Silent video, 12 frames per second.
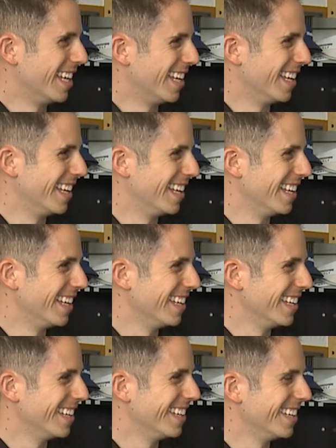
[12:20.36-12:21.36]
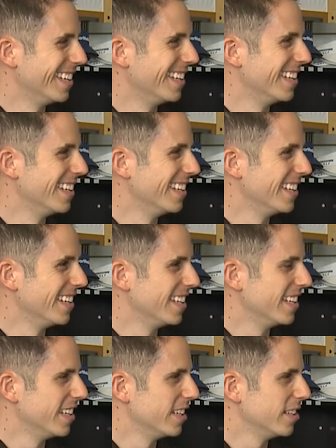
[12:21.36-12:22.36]

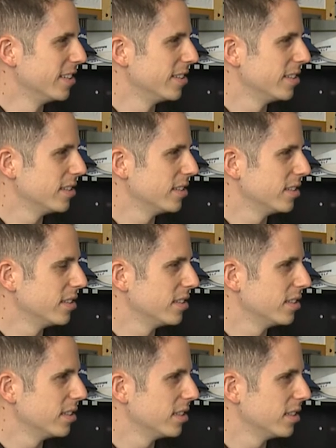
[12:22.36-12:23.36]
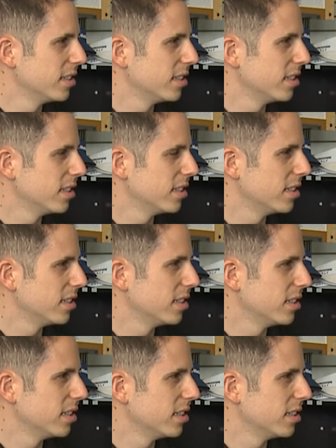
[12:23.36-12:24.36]
[no speech]